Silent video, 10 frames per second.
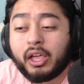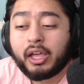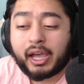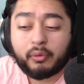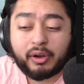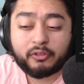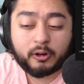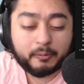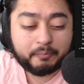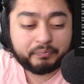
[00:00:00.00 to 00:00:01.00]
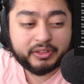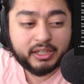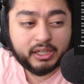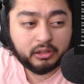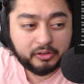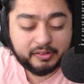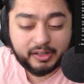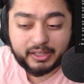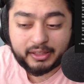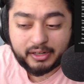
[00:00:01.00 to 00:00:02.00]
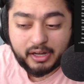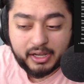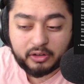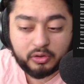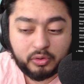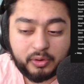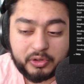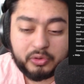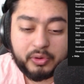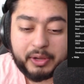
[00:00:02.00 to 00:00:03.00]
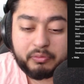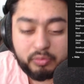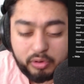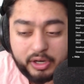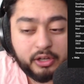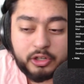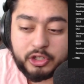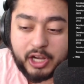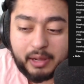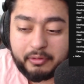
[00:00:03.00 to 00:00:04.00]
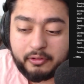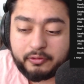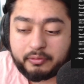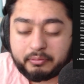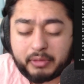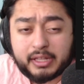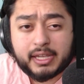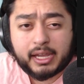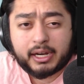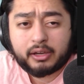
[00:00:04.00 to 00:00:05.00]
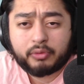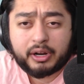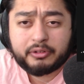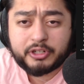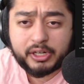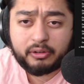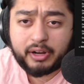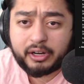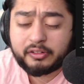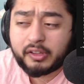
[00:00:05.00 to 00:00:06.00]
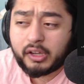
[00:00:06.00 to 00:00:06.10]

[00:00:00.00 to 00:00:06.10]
However, killers like the Knight, who do a pretty good job of maintaining around generators,